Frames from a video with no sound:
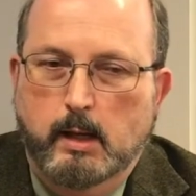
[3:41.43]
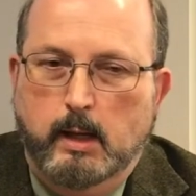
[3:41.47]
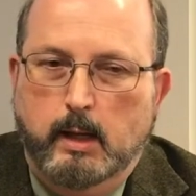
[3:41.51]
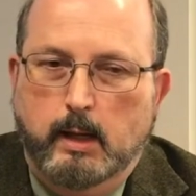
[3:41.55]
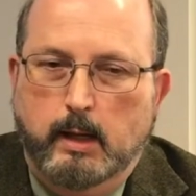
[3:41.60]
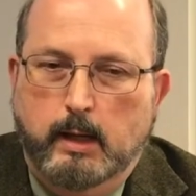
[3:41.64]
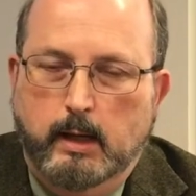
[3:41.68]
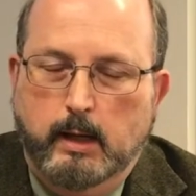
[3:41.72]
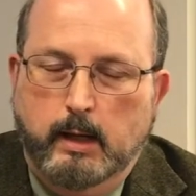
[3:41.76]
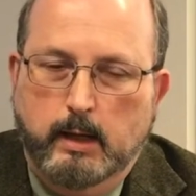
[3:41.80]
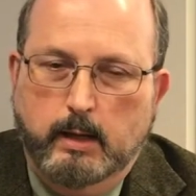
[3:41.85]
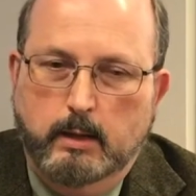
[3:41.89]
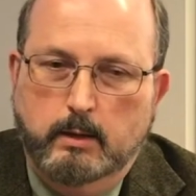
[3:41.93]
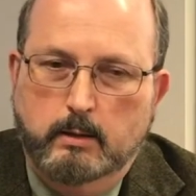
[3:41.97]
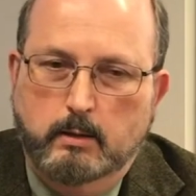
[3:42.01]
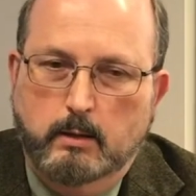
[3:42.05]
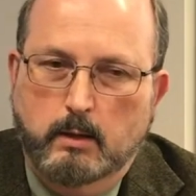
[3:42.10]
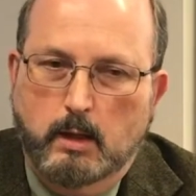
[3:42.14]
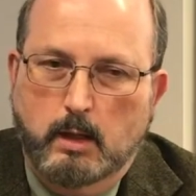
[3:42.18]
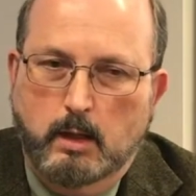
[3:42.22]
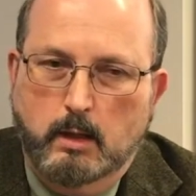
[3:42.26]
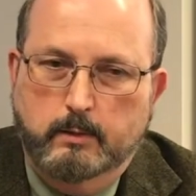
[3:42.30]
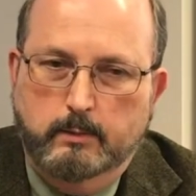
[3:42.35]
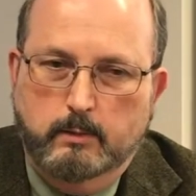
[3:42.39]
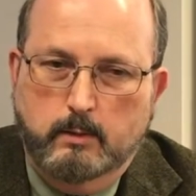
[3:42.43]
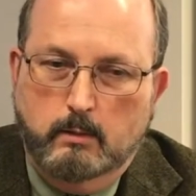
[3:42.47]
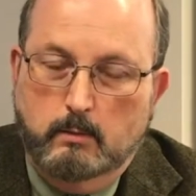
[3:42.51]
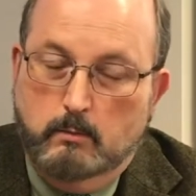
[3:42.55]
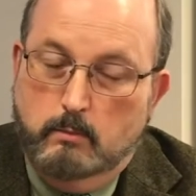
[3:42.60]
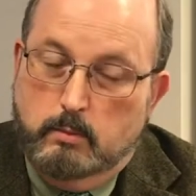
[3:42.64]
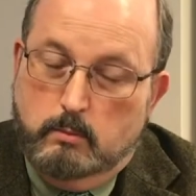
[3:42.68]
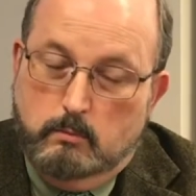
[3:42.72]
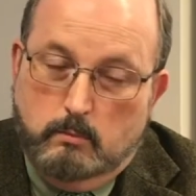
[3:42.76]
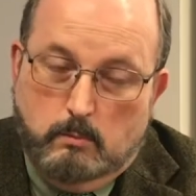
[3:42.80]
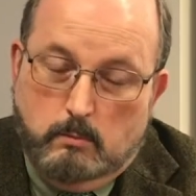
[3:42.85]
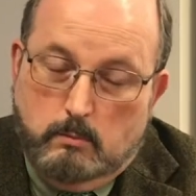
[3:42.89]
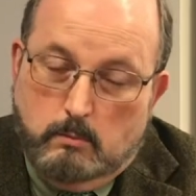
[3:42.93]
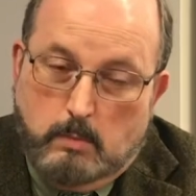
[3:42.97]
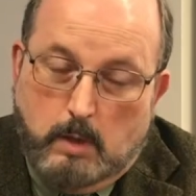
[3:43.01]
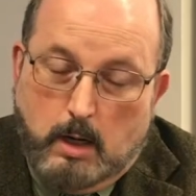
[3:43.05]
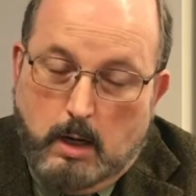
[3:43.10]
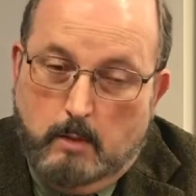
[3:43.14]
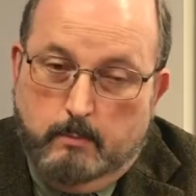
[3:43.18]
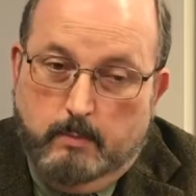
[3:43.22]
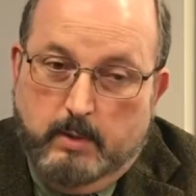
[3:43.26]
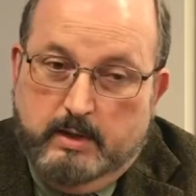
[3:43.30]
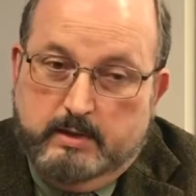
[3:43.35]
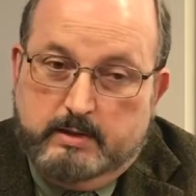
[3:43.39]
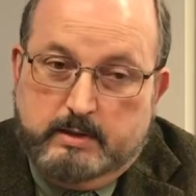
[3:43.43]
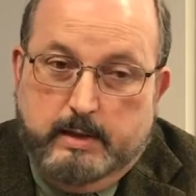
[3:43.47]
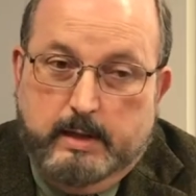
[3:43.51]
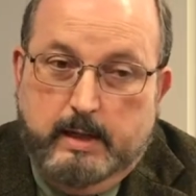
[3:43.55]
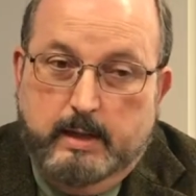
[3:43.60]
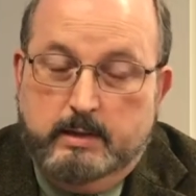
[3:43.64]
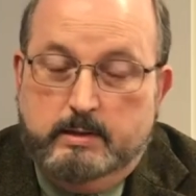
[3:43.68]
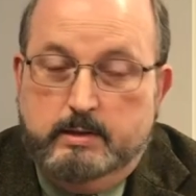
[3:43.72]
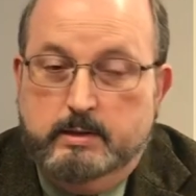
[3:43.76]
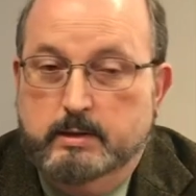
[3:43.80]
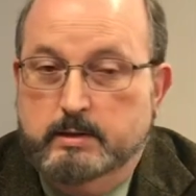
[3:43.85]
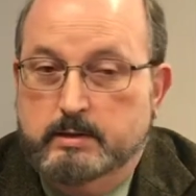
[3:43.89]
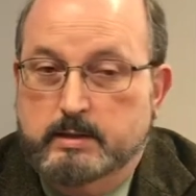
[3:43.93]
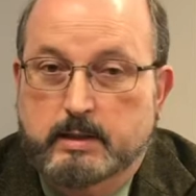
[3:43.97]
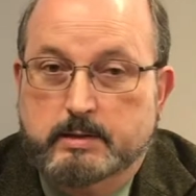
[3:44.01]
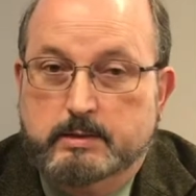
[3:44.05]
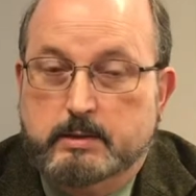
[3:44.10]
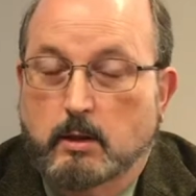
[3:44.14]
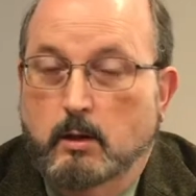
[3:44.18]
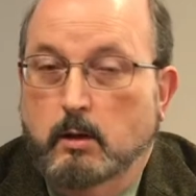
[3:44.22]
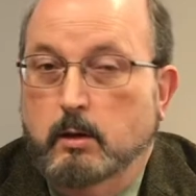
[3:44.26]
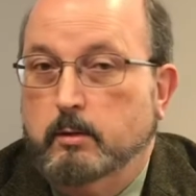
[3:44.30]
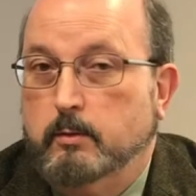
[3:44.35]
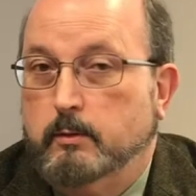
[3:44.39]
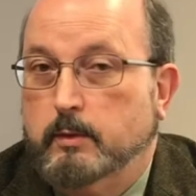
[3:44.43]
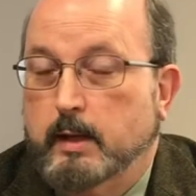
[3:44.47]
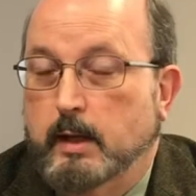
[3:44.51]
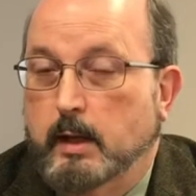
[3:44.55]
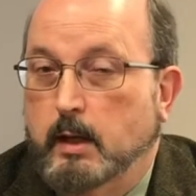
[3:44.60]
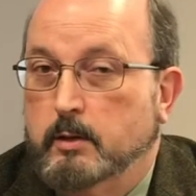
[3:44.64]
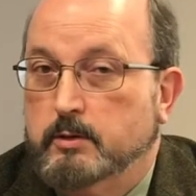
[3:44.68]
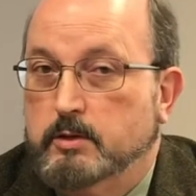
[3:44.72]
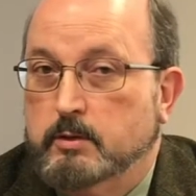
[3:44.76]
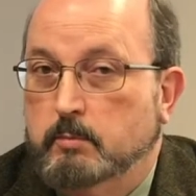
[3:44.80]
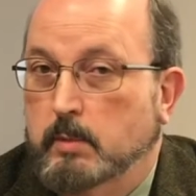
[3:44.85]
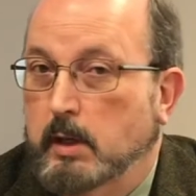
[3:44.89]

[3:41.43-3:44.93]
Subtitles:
And our best guess is that's 100,000,